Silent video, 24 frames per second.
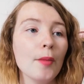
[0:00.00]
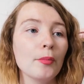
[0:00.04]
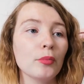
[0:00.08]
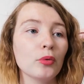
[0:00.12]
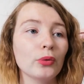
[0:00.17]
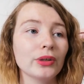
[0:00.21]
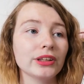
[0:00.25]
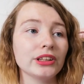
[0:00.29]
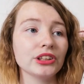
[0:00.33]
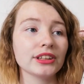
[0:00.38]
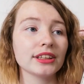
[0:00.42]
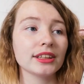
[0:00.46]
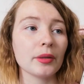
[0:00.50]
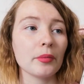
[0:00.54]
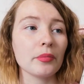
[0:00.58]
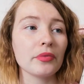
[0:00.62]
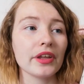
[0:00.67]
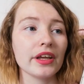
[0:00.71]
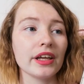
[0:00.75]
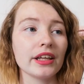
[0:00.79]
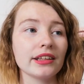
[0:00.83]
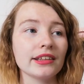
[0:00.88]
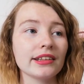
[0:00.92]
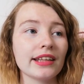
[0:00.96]
which is
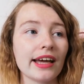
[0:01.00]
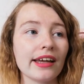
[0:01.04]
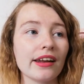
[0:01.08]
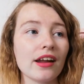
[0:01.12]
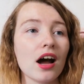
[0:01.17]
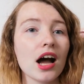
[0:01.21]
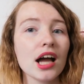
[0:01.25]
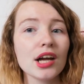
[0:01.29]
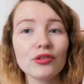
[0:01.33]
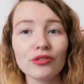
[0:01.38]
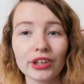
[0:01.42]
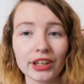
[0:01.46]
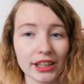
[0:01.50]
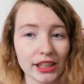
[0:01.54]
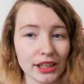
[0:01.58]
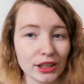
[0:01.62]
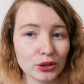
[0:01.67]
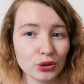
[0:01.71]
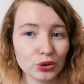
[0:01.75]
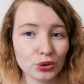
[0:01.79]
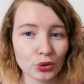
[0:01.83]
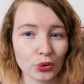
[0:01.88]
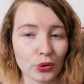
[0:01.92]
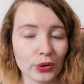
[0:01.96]
something that I really
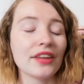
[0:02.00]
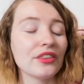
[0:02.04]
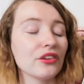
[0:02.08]
enjoy.